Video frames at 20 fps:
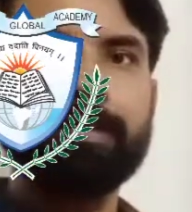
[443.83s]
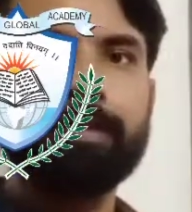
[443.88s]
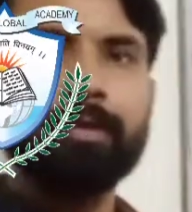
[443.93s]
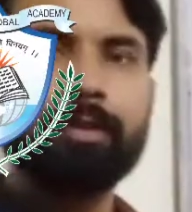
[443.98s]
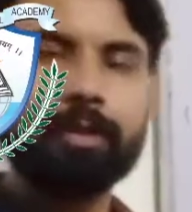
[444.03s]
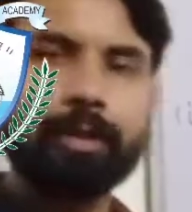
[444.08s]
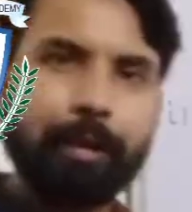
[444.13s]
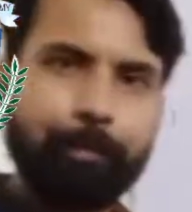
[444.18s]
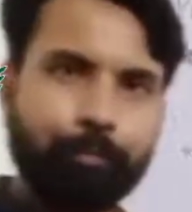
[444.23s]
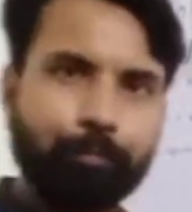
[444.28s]

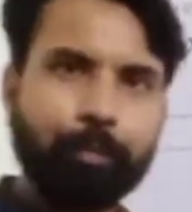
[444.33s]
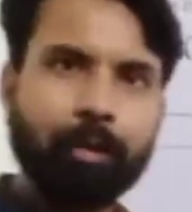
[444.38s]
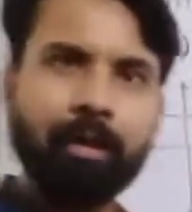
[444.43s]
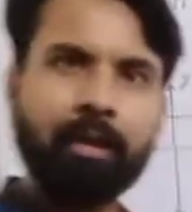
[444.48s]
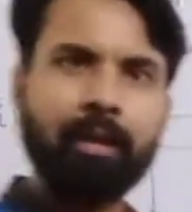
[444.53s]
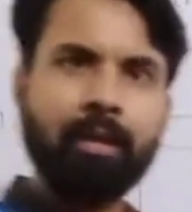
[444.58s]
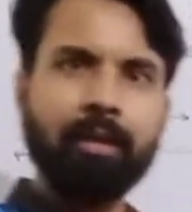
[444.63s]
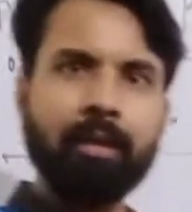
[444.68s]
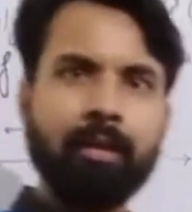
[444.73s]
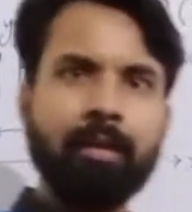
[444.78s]
Simple.
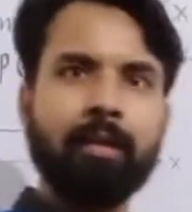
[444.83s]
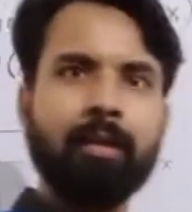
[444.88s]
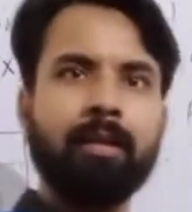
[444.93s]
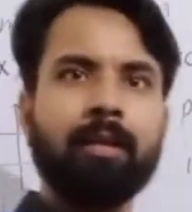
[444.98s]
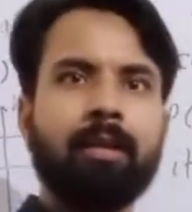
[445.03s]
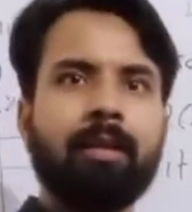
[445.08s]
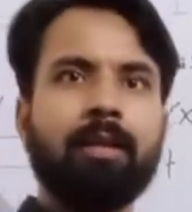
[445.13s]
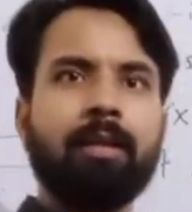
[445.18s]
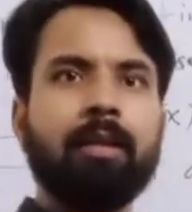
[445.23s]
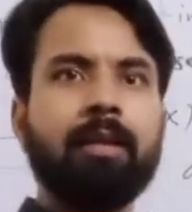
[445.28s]

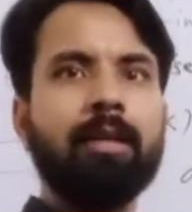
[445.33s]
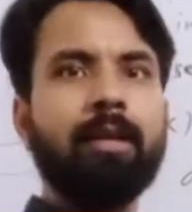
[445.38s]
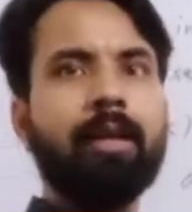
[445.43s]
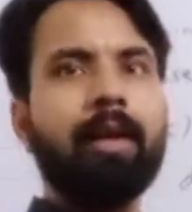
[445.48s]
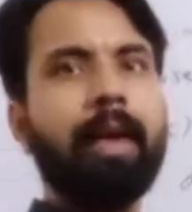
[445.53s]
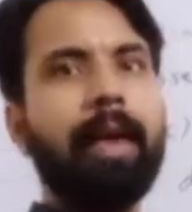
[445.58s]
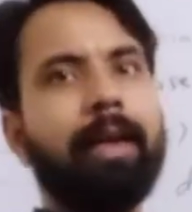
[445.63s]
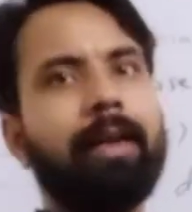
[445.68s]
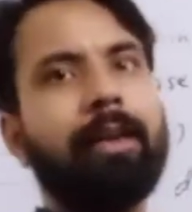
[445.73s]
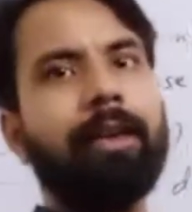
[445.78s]

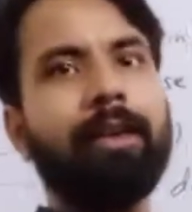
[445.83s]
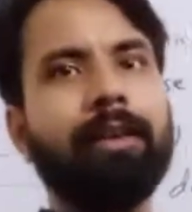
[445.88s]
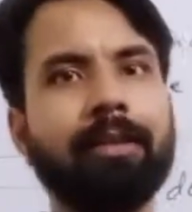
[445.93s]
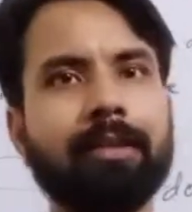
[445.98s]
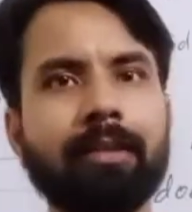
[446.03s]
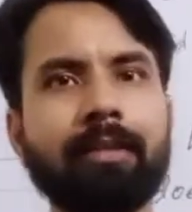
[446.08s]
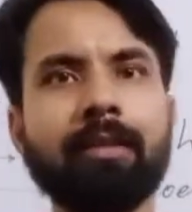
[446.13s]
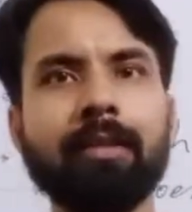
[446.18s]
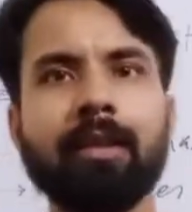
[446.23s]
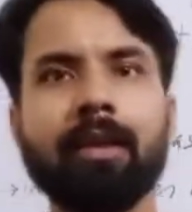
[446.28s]
And
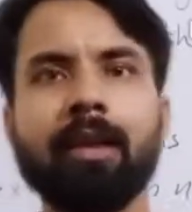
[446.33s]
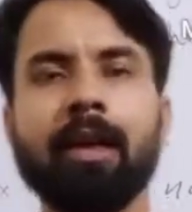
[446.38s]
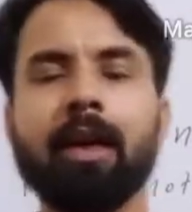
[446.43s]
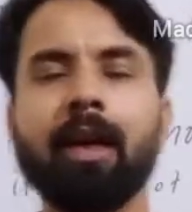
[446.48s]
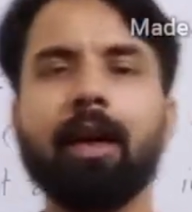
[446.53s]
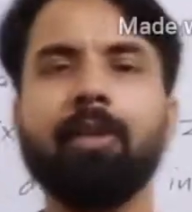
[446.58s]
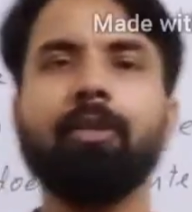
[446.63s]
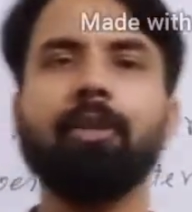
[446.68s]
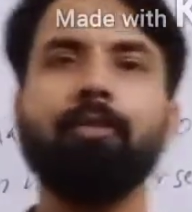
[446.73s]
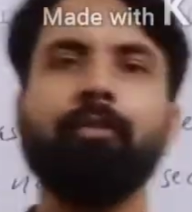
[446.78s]
here
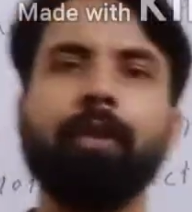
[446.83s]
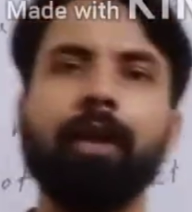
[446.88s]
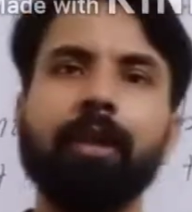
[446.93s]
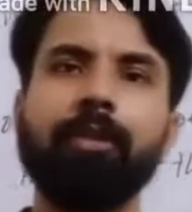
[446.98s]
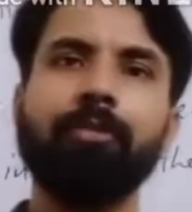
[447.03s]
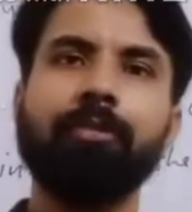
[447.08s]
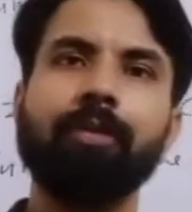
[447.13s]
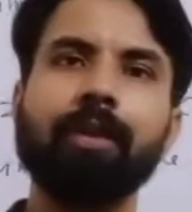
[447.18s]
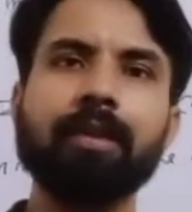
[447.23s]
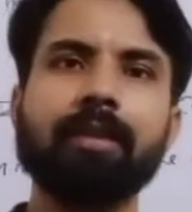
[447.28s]
our very
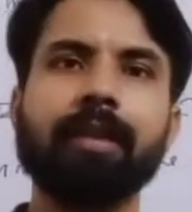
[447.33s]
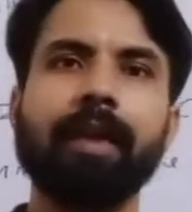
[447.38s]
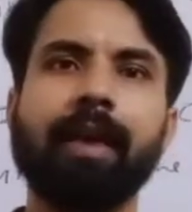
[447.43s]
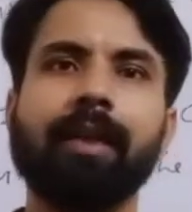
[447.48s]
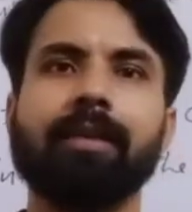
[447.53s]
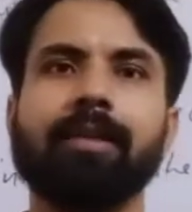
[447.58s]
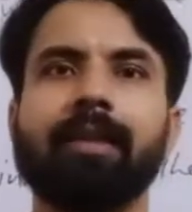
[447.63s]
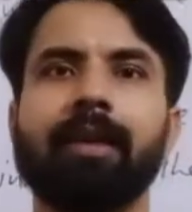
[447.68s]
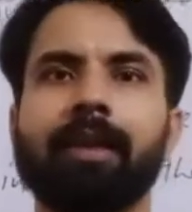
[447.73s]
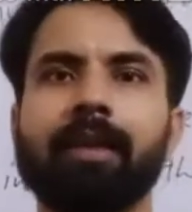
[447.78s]
first
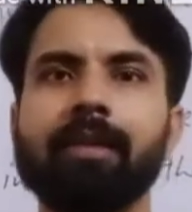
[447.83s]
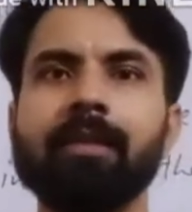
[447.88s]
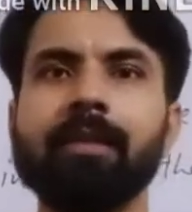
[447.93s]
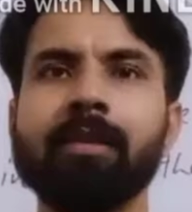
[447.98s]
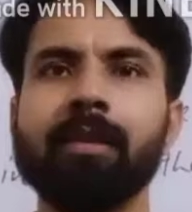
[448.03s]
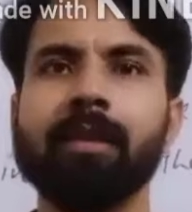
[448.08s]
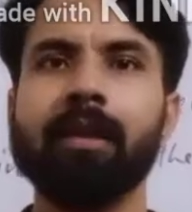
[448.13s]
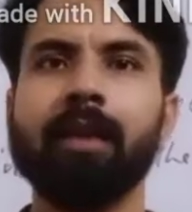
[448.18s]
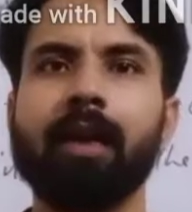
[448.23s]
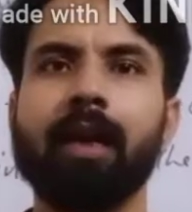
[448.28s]
exercise
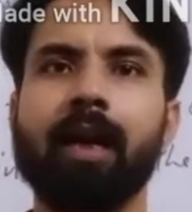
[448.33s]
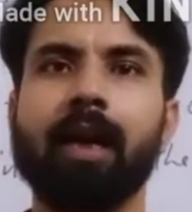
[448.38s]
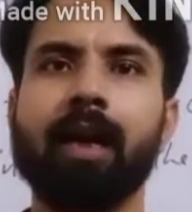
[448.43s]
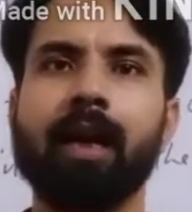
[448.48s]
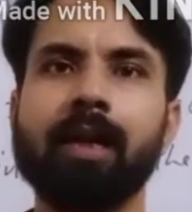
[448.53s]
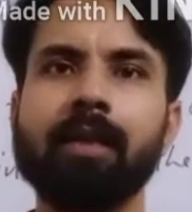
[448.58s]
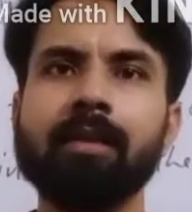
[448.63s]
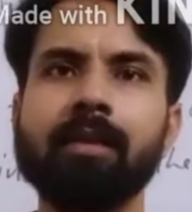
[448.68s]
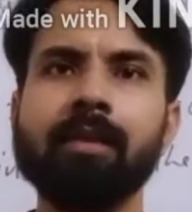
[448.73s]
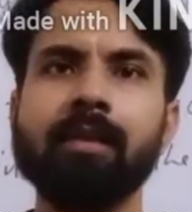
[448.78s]

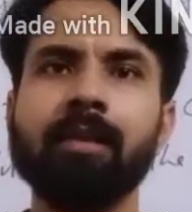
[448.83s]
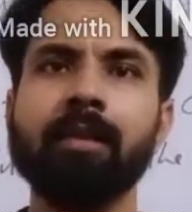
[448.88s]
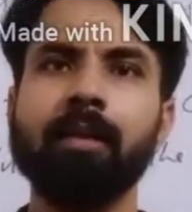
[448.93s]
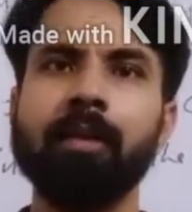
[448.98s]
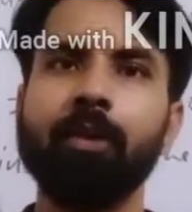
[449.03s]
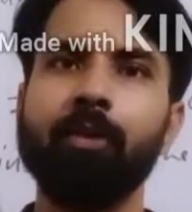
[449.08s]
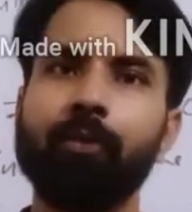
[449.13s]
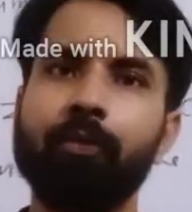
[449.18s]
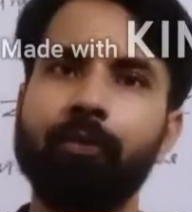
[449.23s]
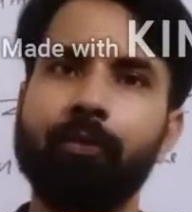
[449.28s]
has
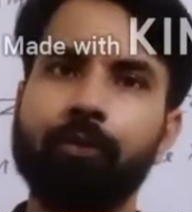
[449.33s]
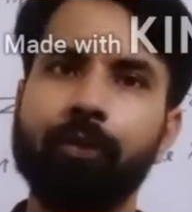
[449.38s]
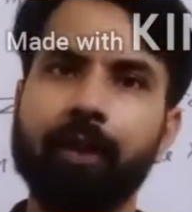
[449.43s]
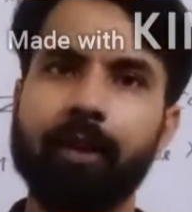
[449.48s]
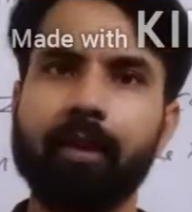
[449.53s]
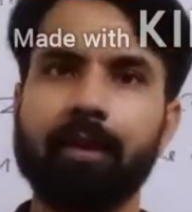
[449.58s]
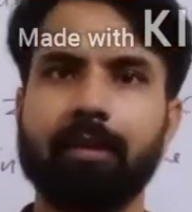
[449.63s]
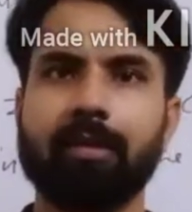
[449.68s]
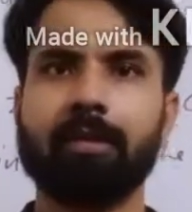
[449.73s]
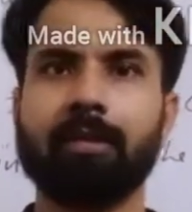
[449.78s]

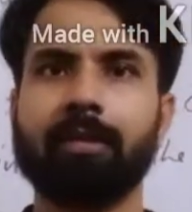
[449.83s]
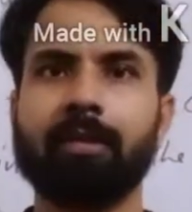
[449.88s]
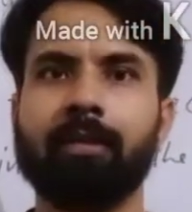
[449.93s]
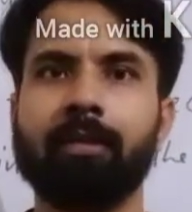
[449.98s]
finished.